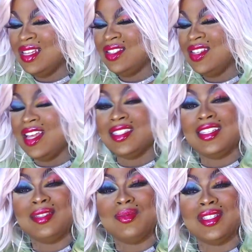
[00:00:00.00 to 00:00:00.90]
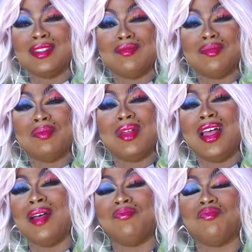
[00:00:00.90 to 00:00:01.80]
So yes, this was
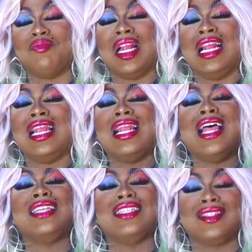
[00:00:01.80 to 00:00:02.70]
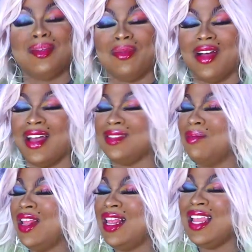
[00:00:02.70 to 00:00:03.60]
pleasant surprise.
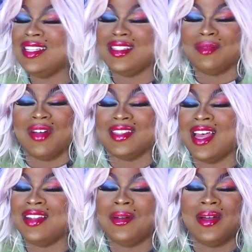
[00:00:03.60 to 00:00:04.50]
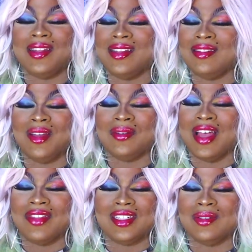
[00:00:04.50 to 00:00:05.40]
I had no
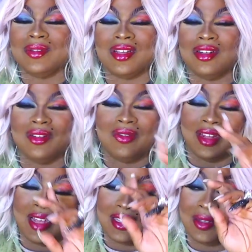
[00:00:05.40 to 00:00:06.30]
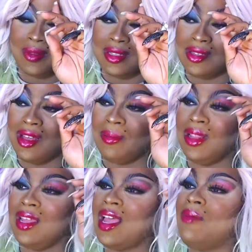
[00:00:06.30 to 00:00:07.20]
doubt that she was going to do fantastic with the song,
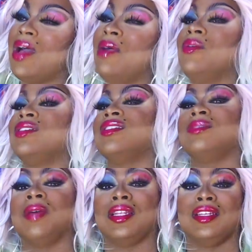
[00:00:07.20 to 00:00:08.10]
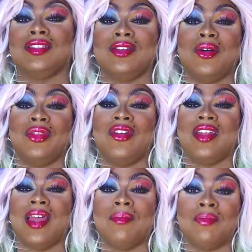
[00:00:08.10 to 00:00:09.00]
but like I wasn't expecting this to go there,
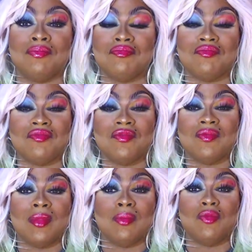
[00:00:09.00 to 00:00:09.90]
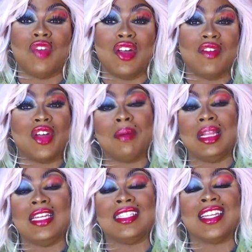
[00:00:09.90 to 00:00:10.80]
and I'm very, very
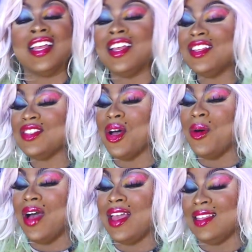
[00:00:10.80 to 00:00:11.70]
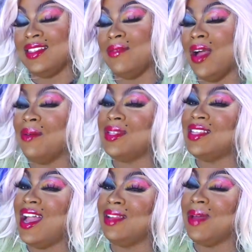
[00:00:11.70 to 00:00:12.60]
pleased. So I can see why I was
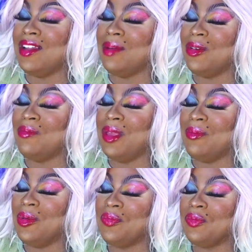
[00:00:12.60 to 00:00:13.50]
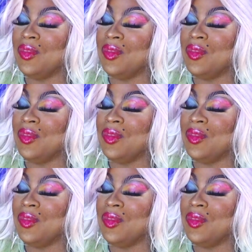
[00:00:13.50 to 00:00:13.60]
tagged by a number of people.